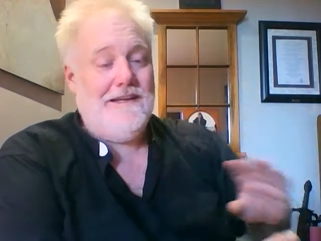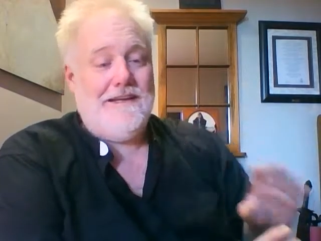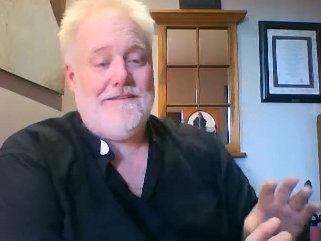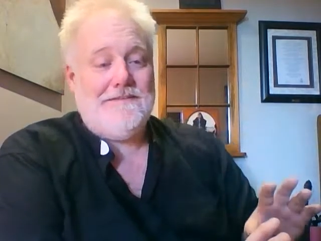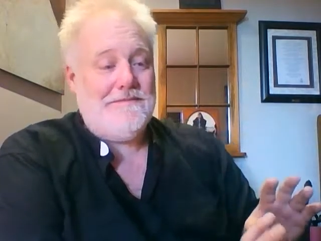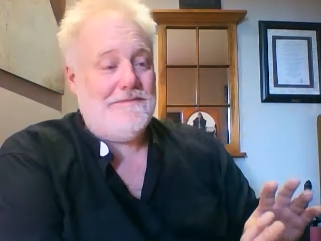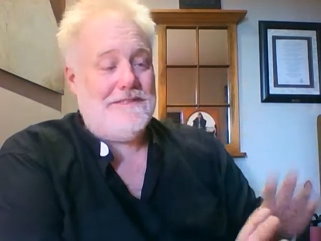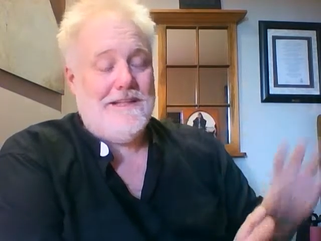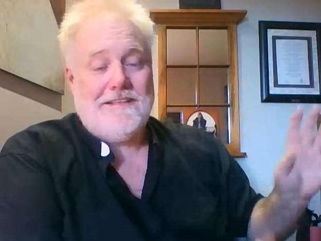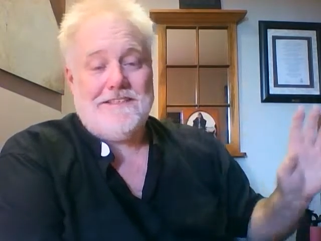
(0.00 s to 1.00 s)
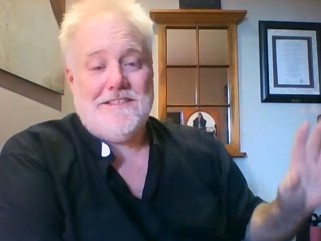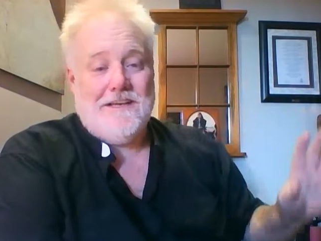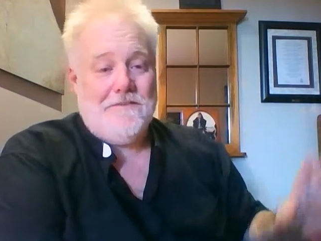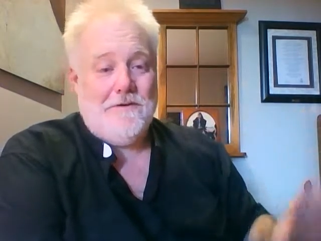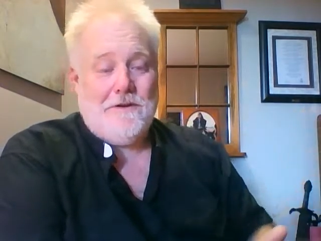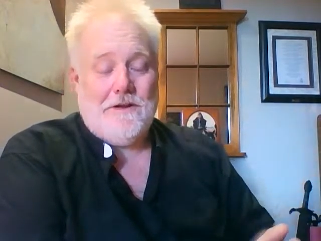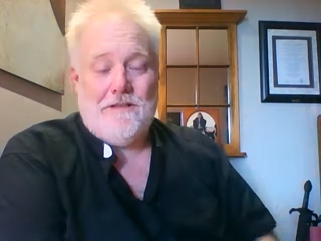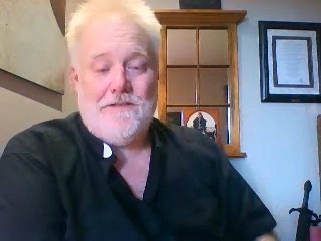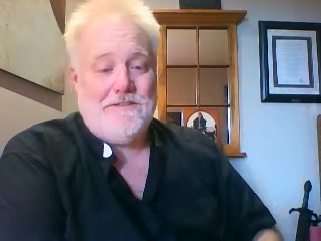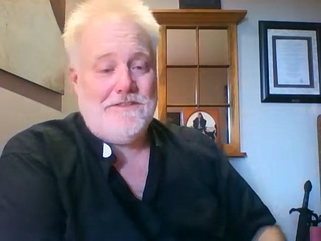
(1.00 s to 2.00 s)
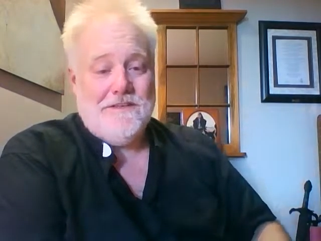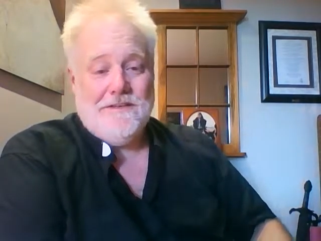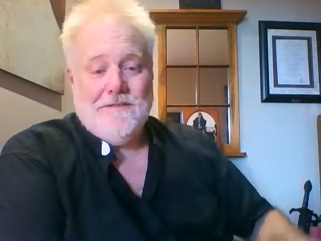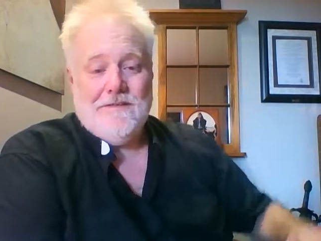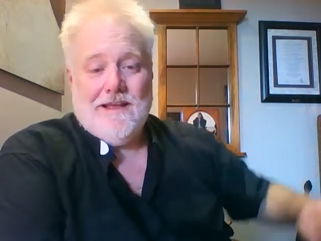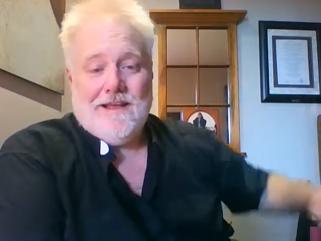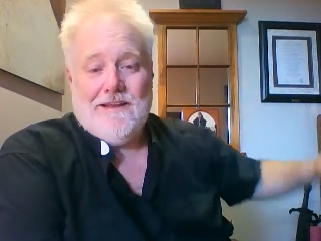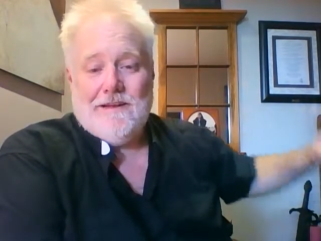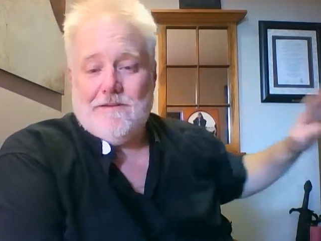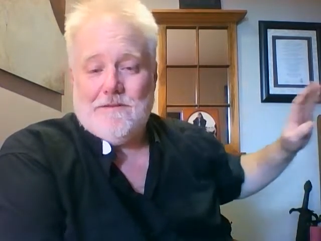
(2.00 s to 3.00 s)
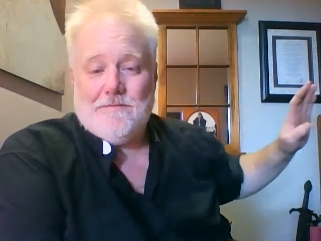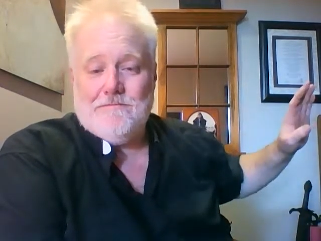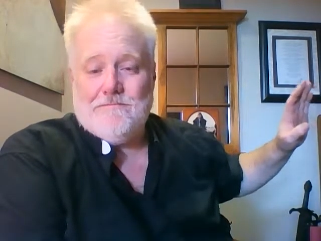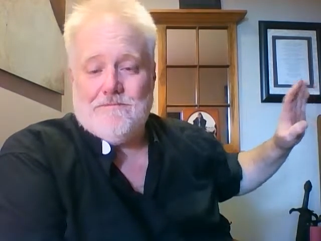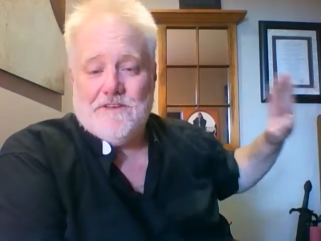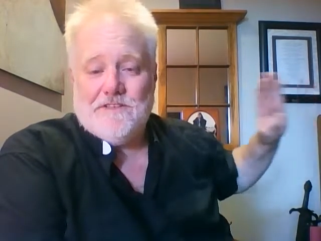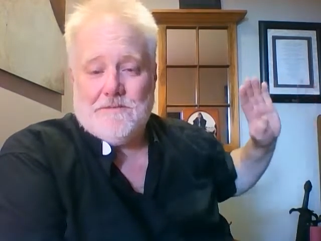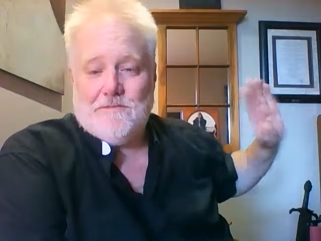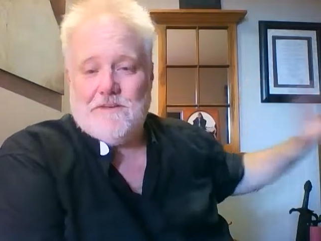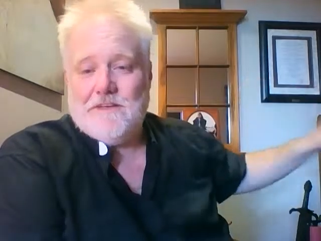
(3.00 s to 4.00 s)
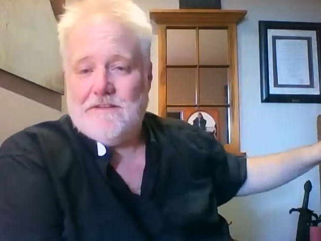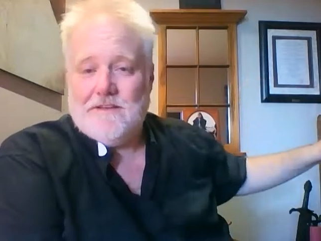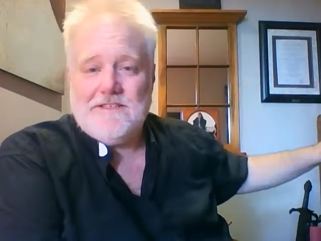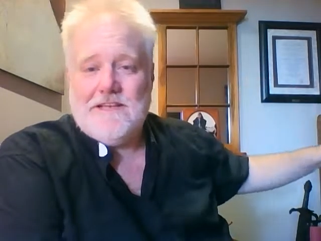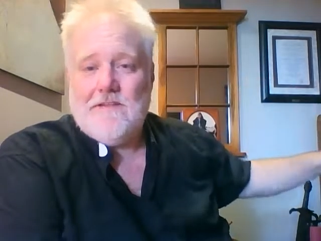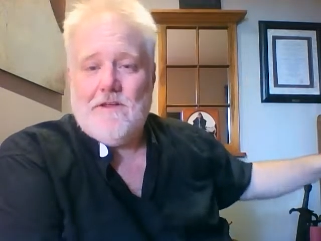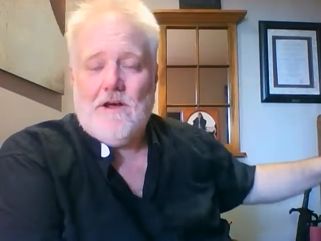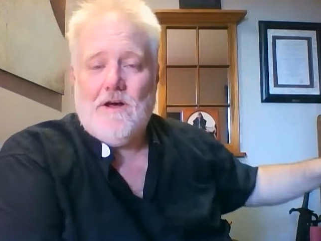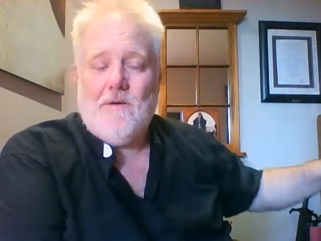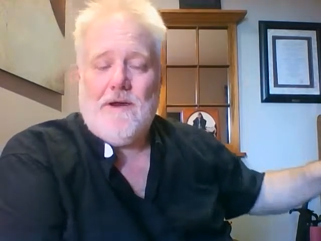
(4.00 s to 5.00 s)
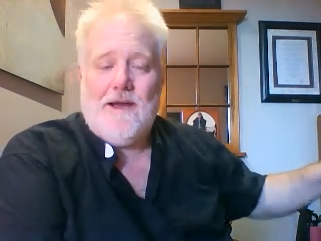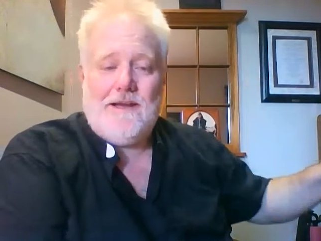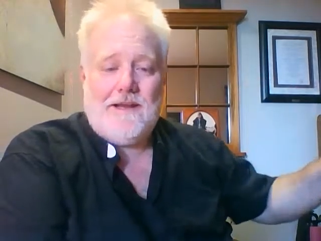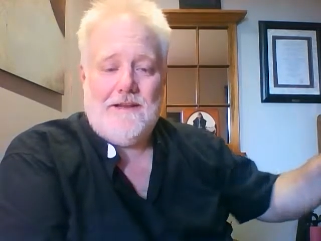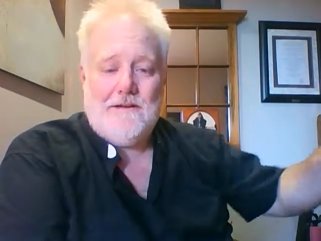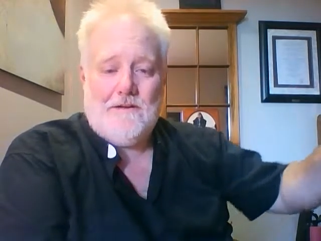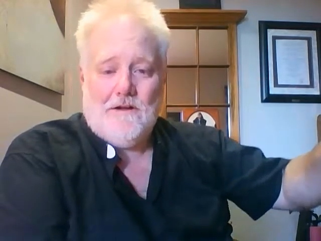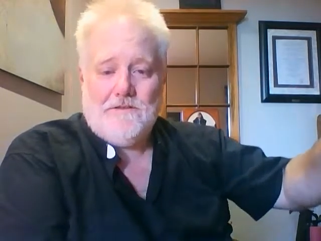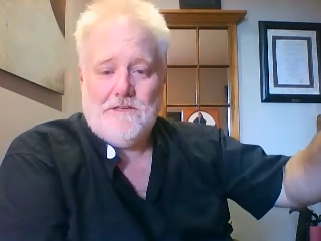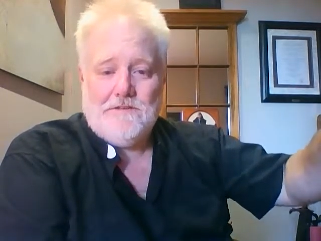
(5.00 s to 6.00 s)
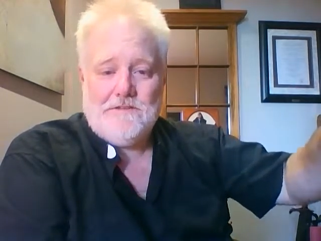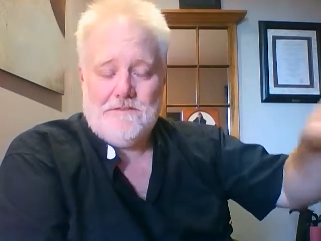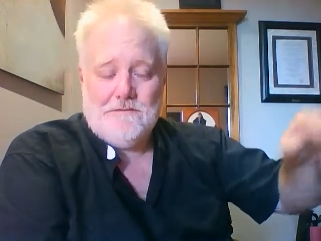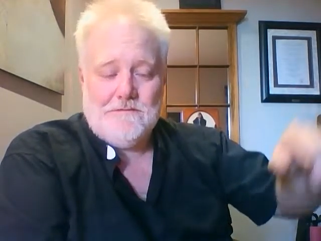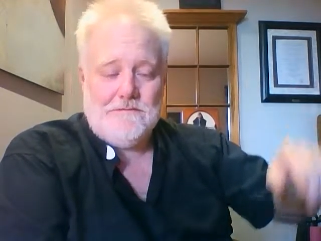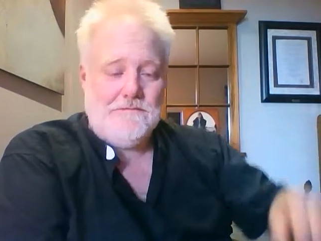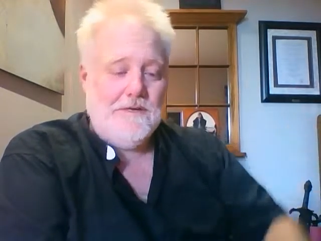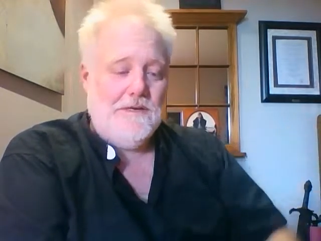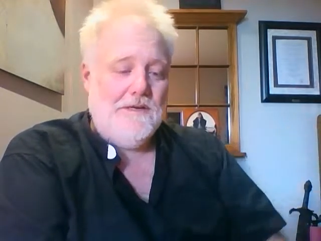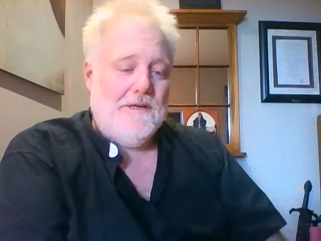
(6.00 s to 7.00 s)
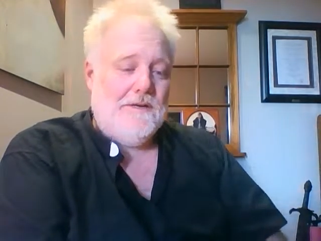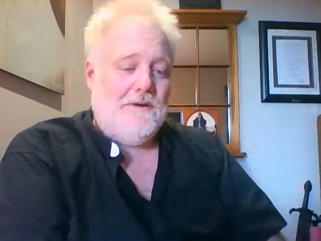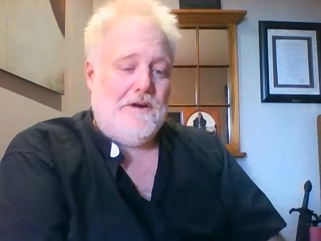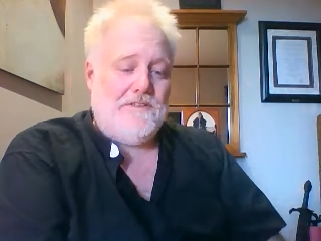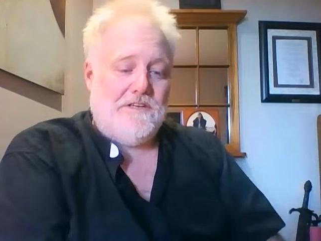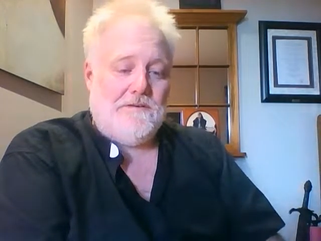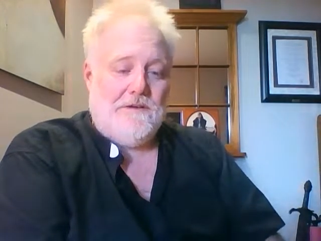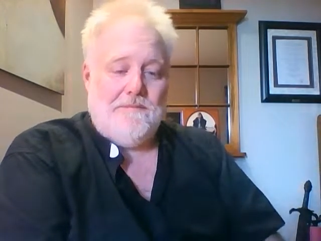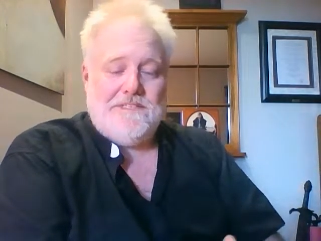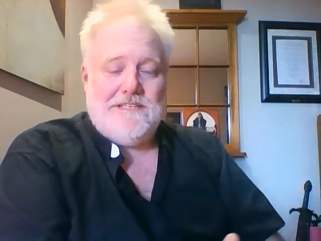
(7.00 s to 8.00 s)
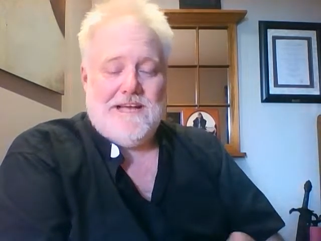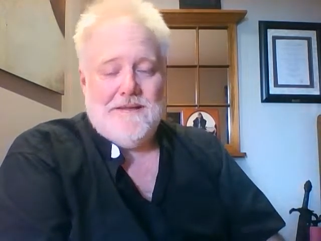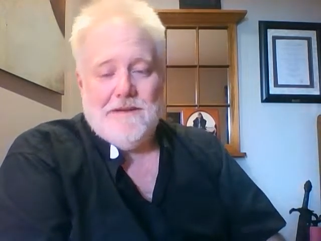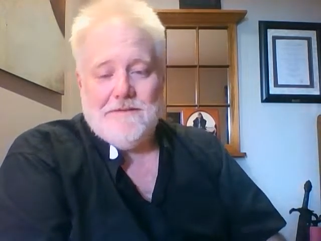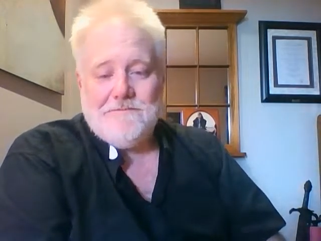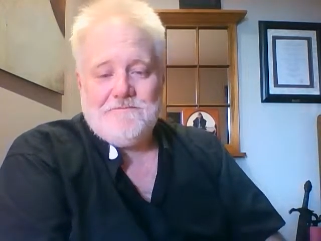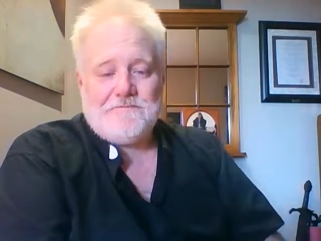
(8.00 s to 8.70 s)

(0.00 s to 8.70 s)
there's lots of stuff going on. There's I can hear the printer printing things down the hallway, and I can hear altos rehearsing right beside me.